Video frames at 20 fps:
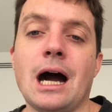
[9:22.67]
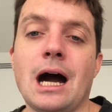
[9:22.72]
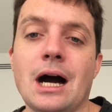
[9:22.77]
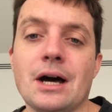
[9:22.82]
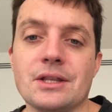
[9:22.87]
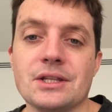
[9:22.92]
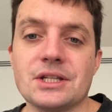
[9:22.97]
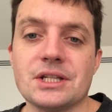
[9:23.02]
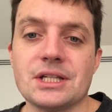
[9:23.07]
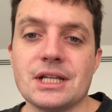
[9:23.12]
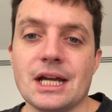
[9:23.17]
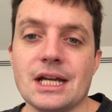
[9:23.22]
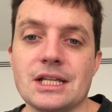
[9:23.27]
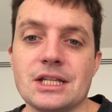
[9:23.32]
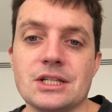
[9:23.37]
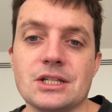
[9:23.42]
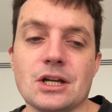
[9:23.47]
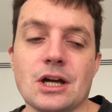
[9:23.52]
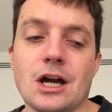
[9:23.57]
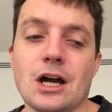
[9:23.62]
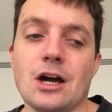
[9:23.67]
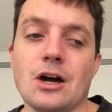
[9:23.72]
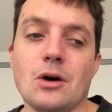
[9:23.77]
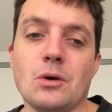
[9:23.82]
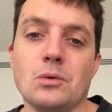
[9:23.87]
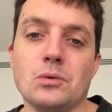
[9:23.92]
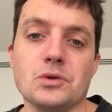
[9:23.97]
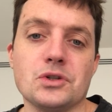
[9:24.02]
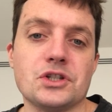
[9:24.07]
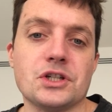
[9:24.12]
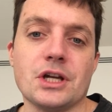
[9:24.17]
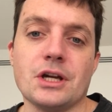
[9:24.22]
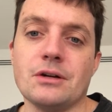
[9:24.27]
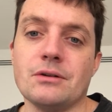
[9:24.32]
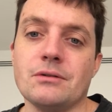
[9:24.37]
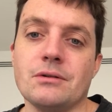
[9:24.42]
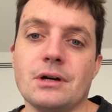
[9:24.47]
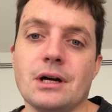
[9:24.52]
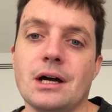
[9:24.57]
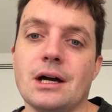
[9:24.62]
Other states
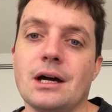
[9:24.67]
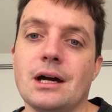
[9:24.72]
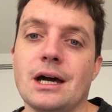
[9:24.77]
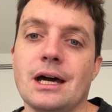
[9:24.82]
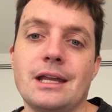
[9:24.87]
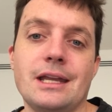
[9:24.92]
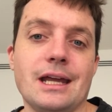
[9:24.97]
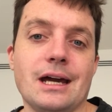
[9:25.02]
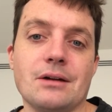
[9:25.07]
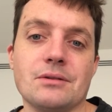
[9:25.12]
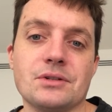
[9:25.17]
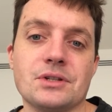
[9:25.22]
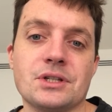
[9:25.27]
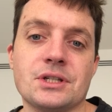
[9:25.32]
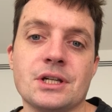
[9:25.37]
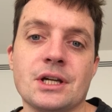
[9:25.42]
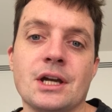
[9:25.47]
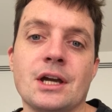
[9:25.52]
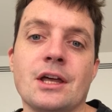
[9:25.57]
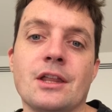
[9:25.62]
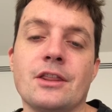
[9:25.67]
also announced